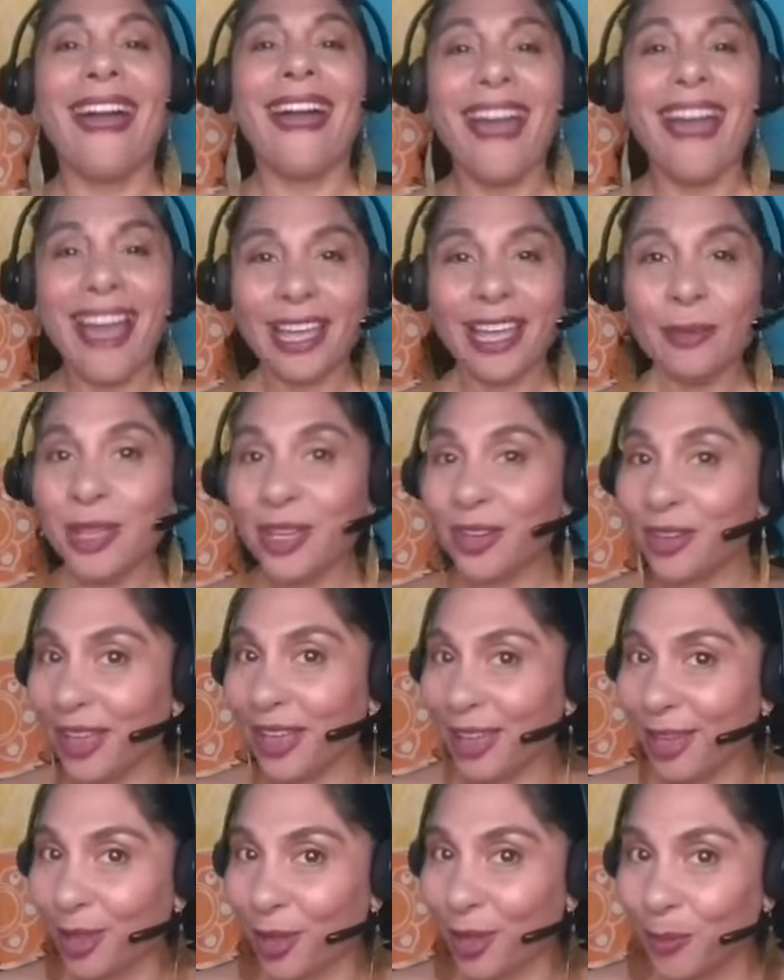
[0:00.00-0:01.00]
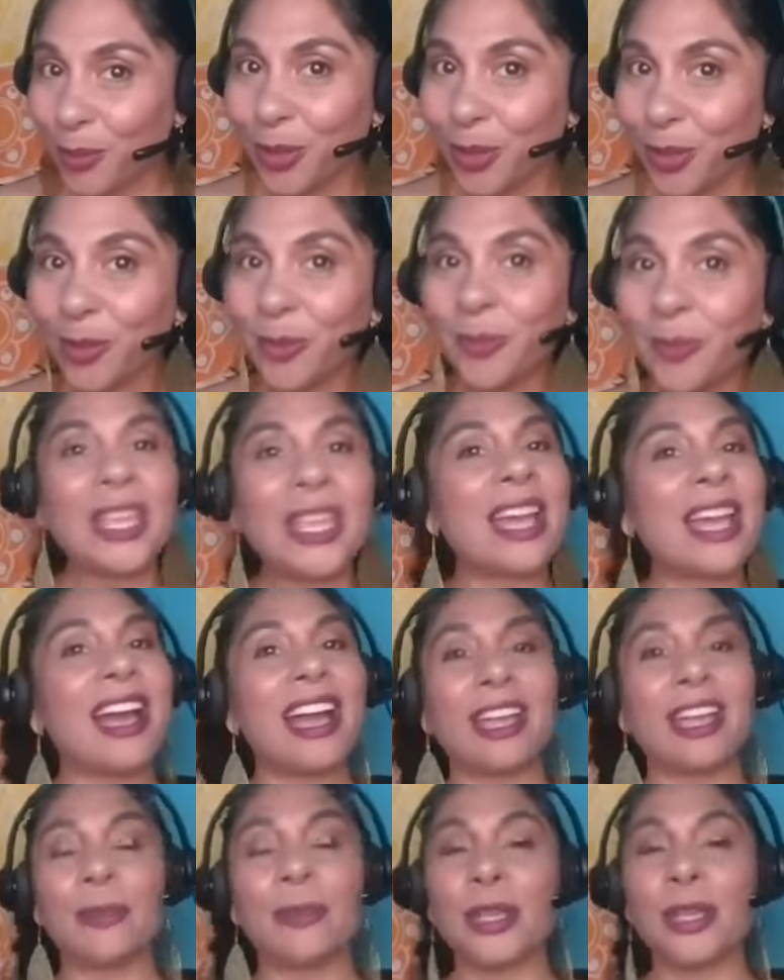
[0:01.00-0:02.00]
I am here to help you. I
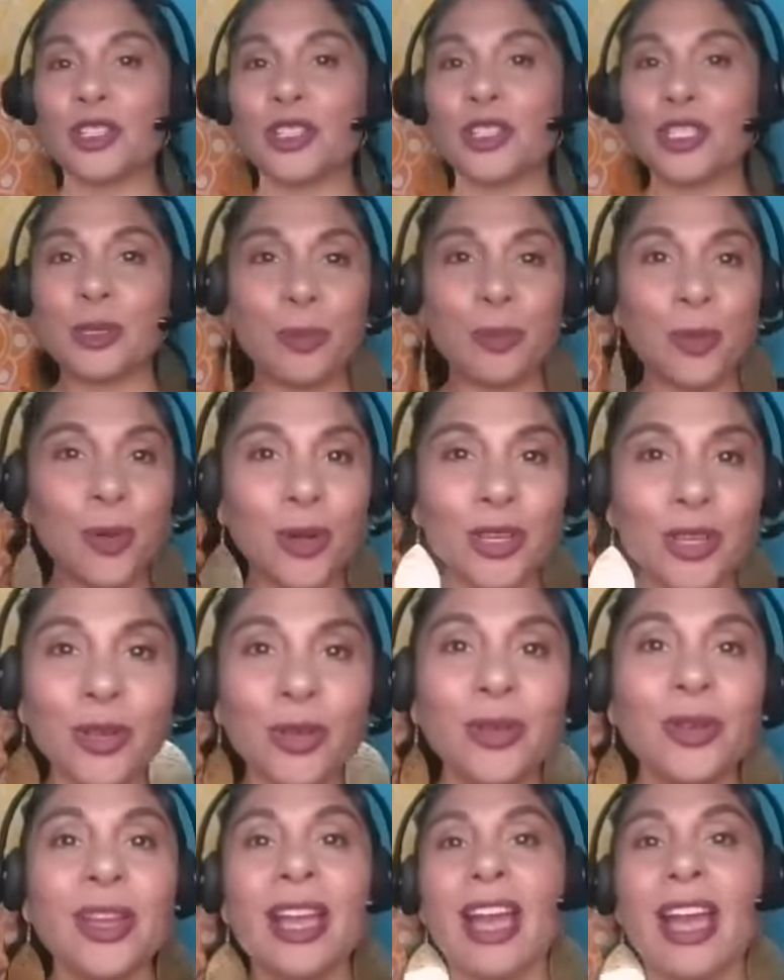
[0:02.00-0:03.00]
am here to support you.